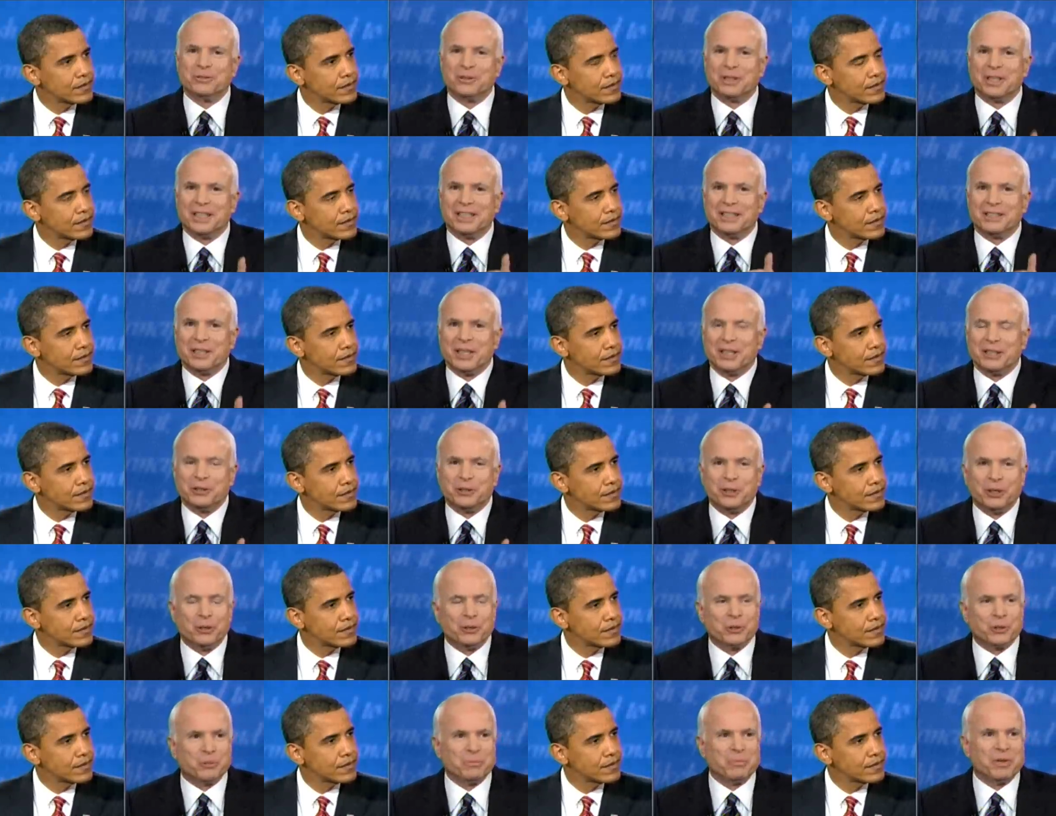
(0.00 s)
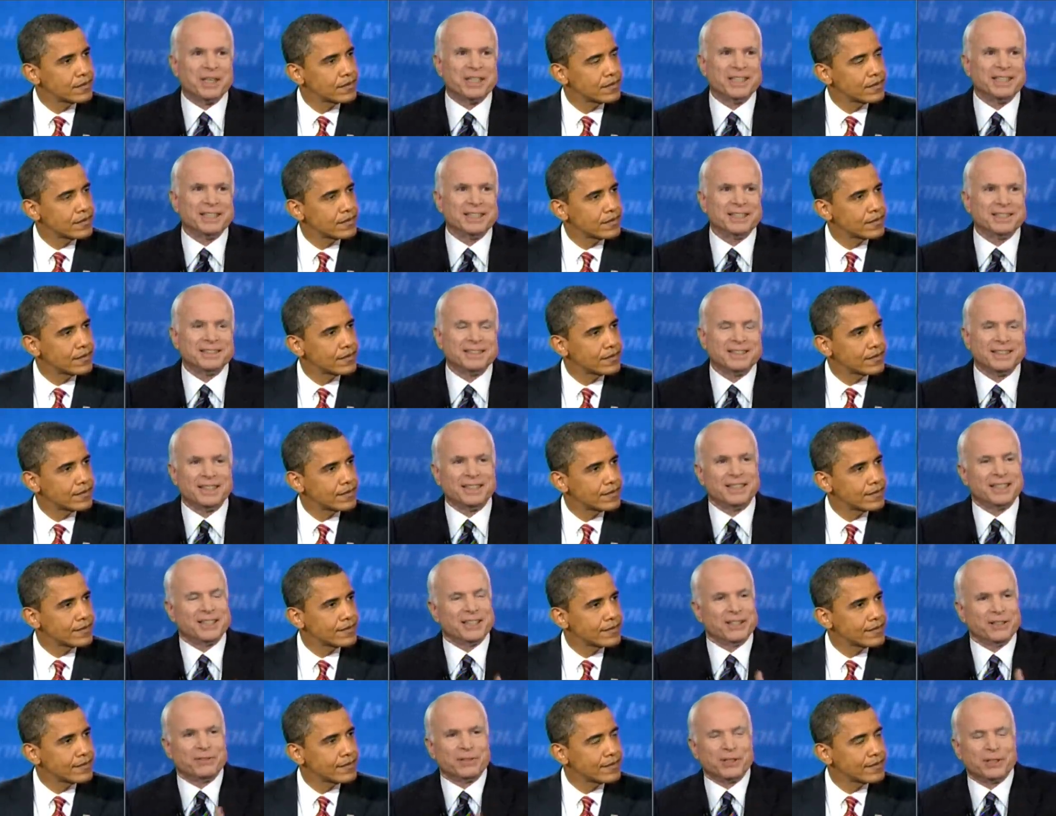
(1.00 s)
Speaker 1: we're going to take Joe's money,
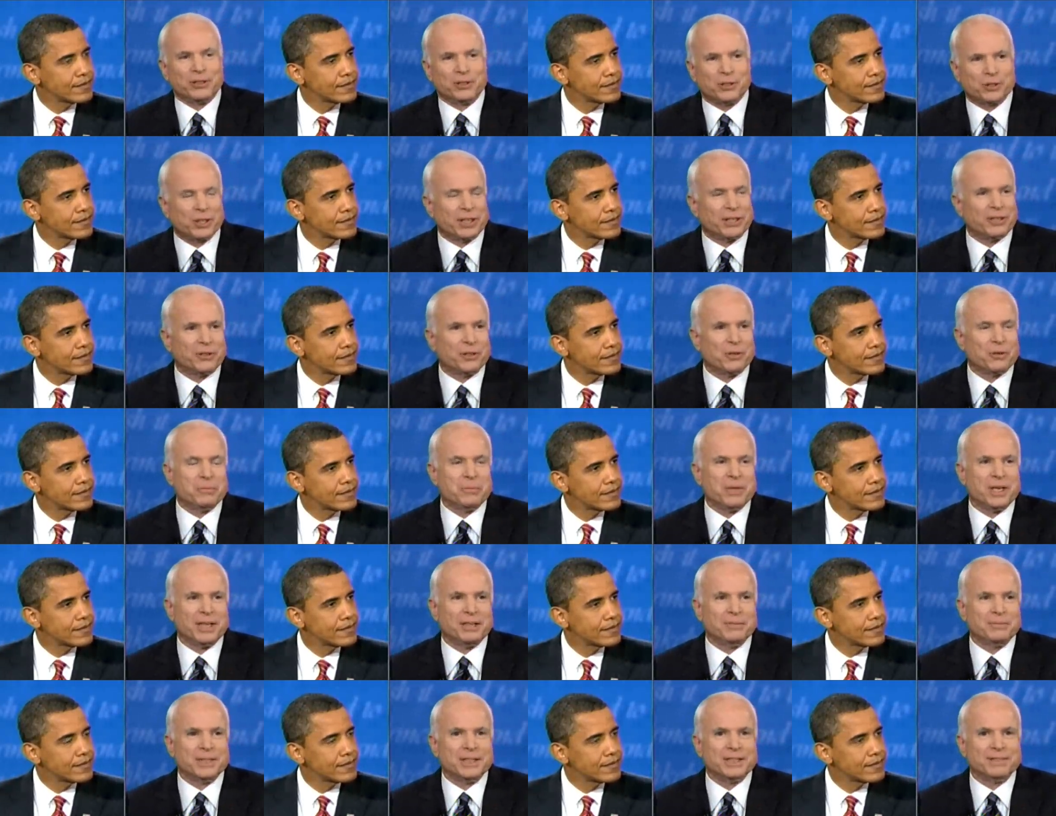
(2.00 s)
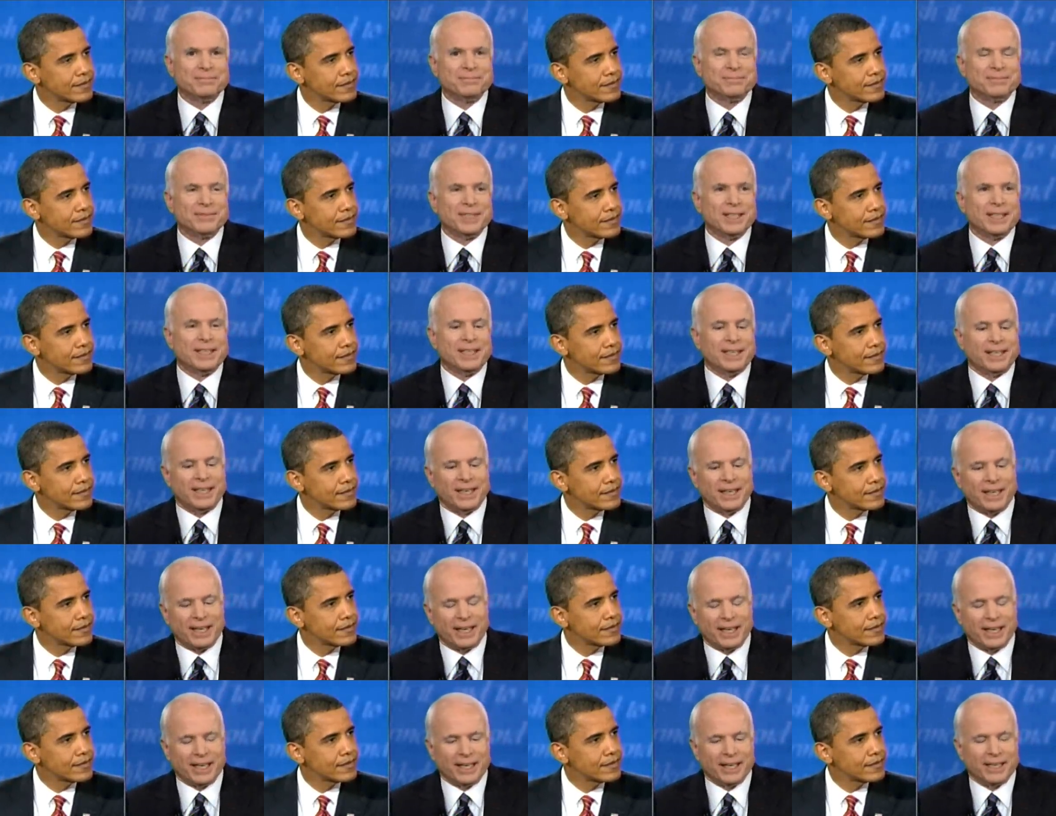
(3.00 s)
give it to Senator Obama,
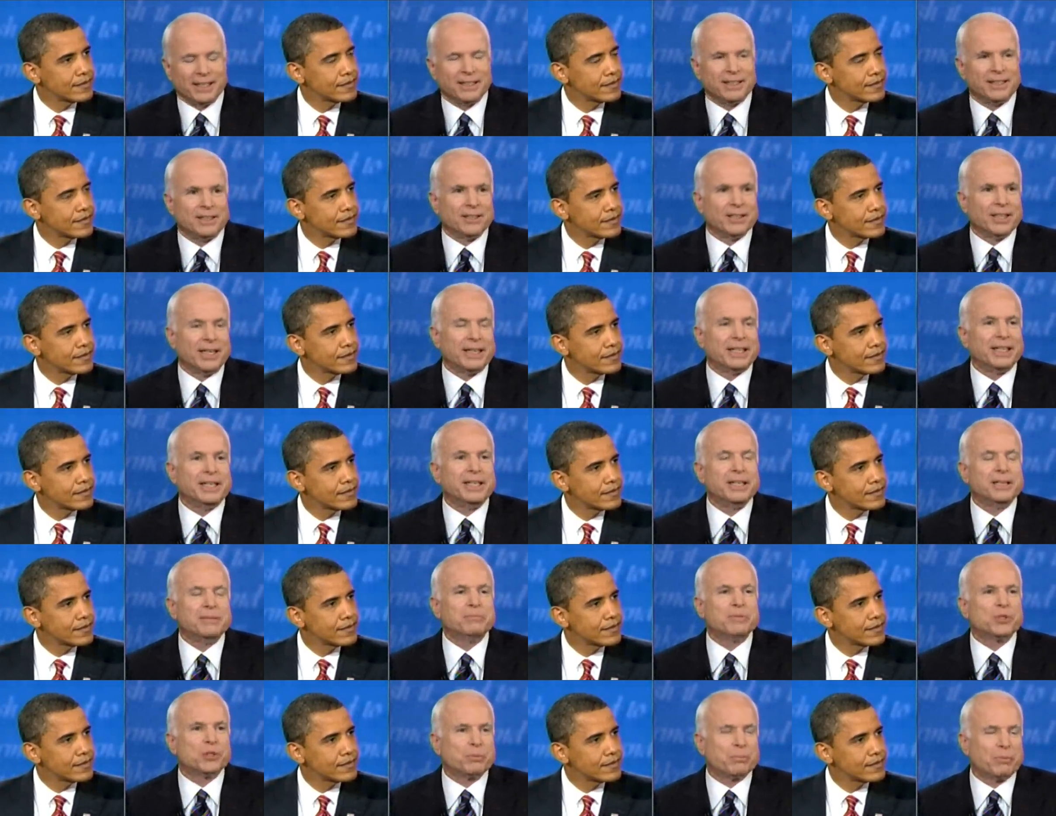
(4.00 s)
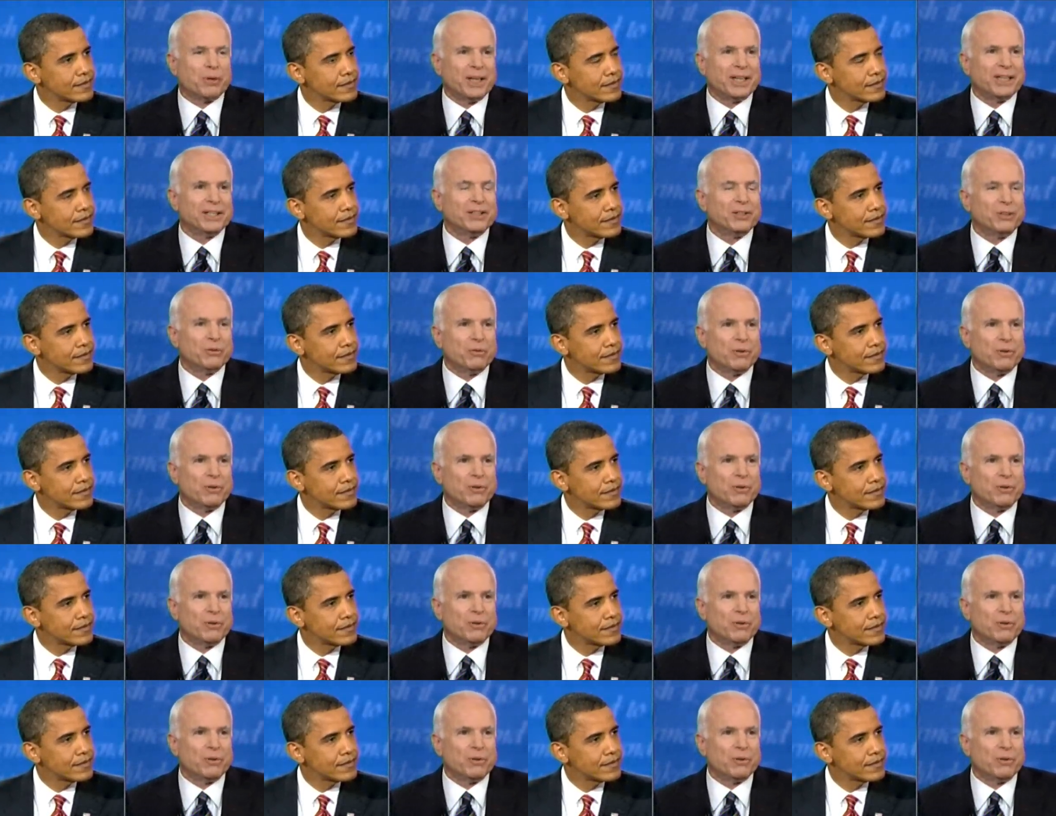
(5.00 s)
and let him spread the